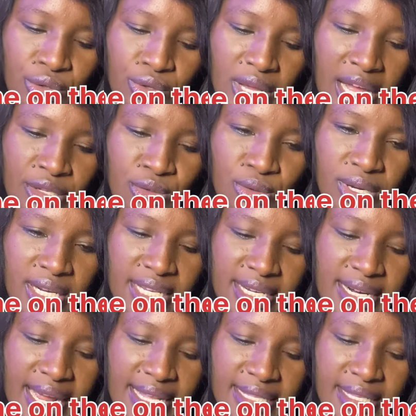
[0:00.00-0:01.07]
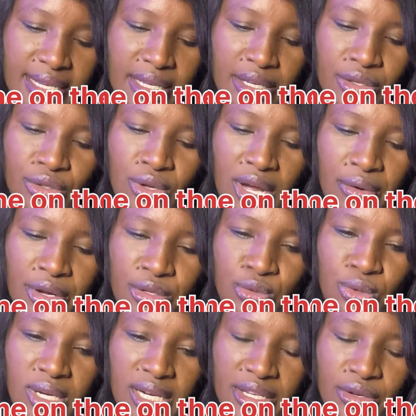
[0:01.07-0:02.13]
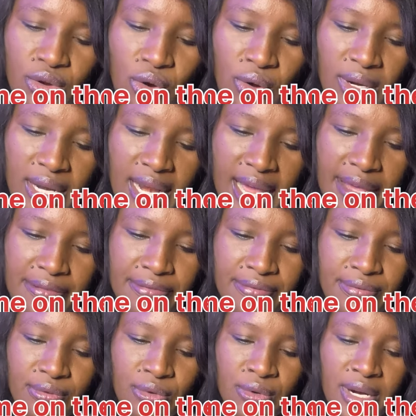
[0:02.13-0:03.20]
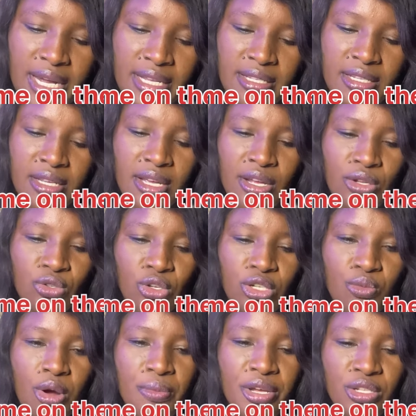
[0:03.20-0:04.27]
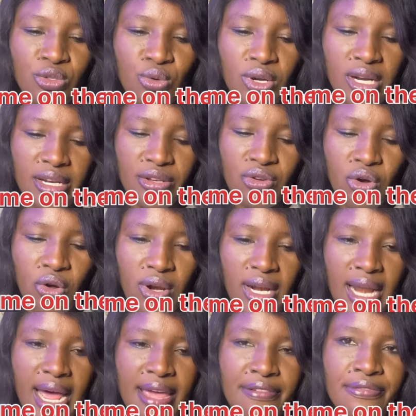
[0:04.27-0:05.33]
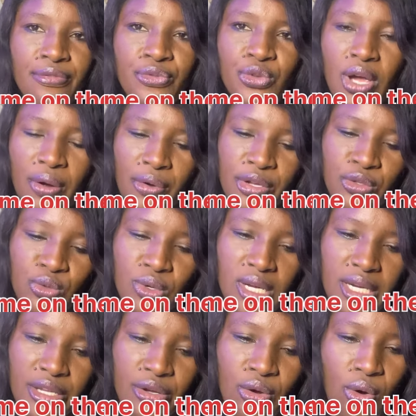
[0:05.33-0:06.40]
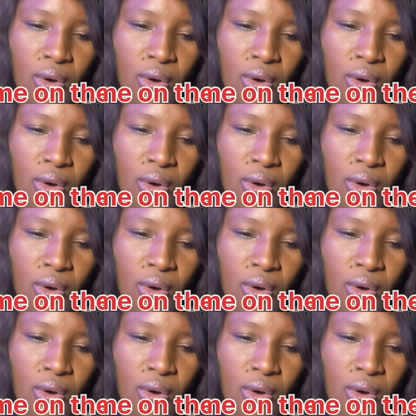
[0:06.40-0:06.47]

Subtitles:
As you click right here, you are going to click on live. All right, so the moment you click on live, you are going to click